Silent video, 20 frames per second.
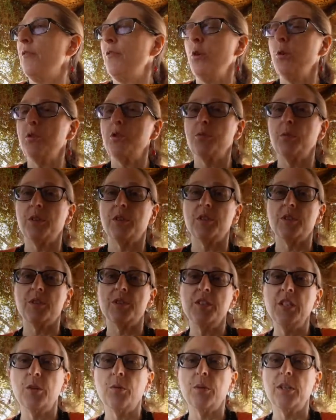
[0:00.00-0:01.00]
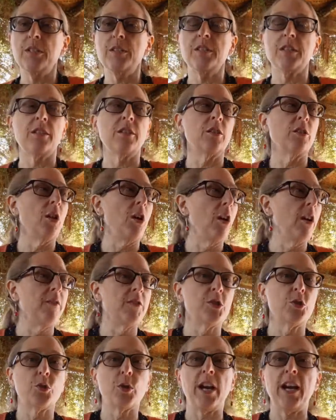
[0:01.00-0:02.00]
folks with The Secret and the Law of
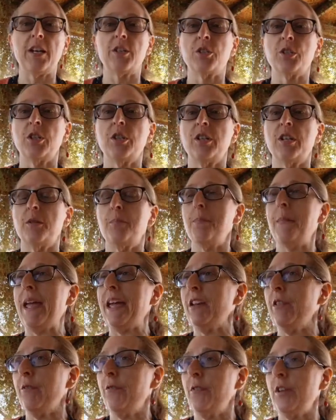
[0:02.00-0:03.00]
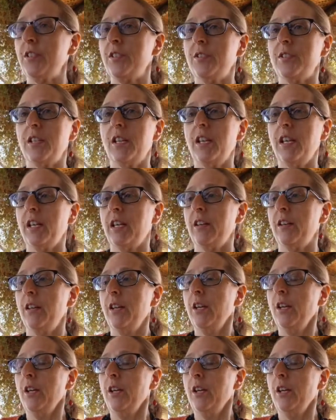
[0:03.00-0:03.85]
Attraction and manifesting, and